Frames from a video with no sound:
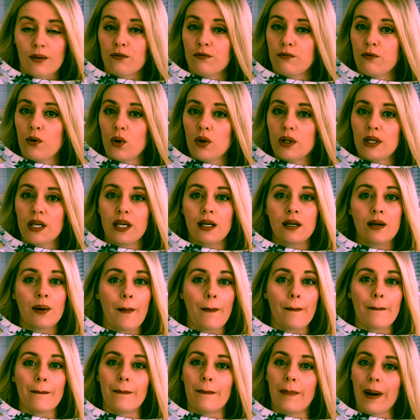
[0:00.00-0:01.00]
fully
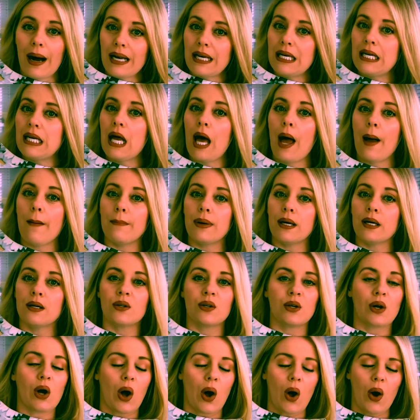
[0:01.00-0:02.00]
buttoned up
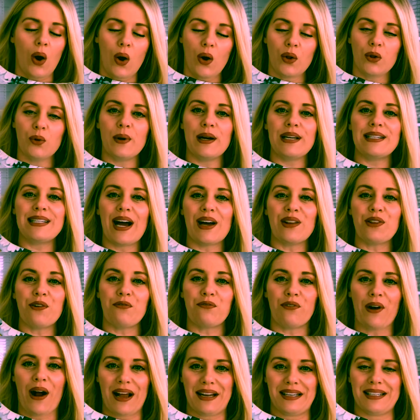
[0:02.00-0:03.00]
all the way down the
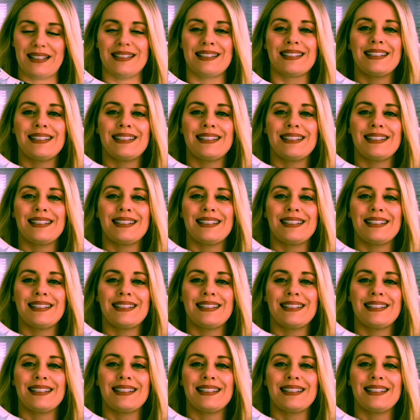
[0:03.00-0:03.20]
front.